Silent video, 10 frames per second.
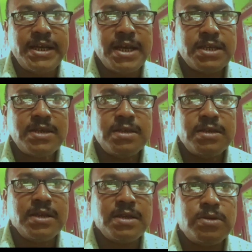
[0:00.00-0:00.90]
us
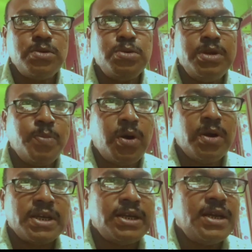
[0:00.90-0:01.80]
the two
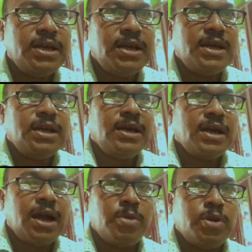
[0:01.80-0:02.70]
important
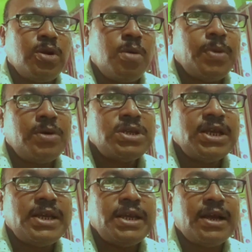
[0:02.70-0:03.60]
carbon compounds,
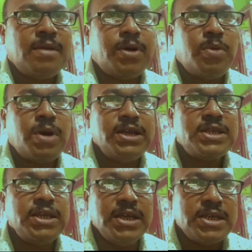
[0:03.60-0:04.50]
and their number one is
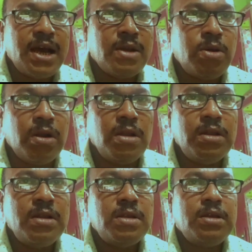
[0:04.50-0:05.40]
ethanol,
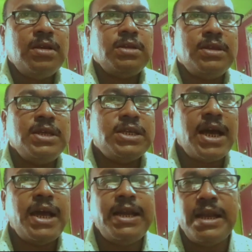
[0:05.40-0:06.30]

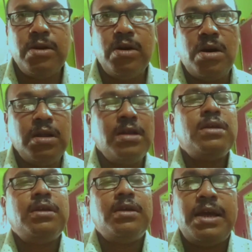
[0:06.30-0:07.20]
ethyl alcohol,
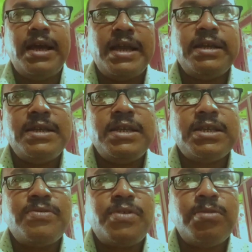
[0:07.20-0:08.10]
and its
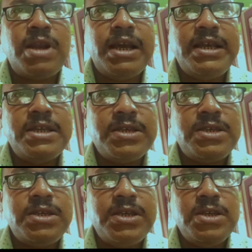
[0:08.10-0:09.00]
formula is
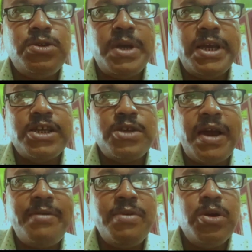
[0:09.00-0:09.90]

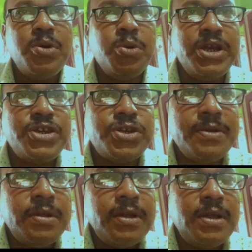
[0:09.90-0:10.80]
C2H5OH.
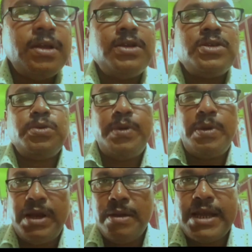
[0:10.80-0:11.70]
So we
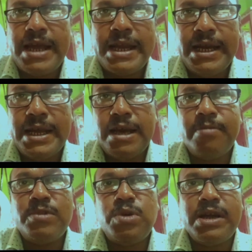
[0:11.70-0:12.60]
will directly
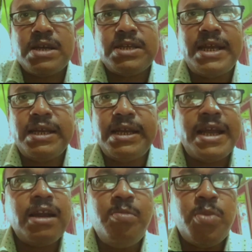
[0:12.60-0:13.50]
come to understand
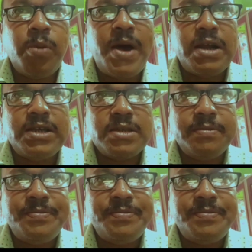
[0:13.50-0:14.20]
their properties.